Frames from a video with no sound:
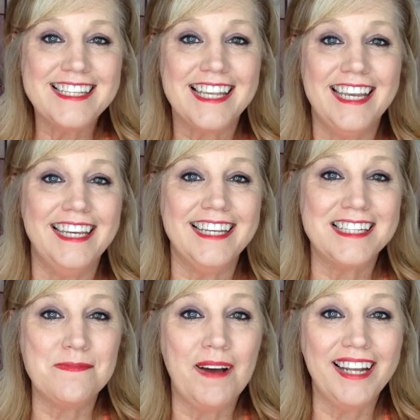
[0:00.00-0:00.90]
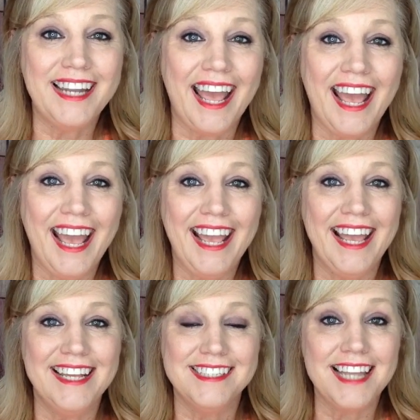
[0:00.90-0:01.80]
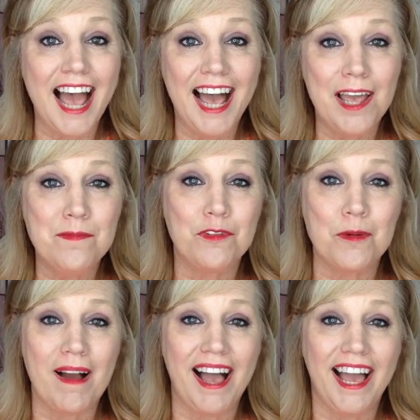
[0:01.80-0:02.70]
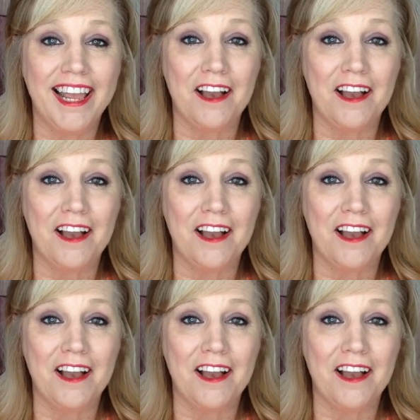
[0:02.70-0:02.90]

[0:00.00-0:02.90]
it's Monday and time for my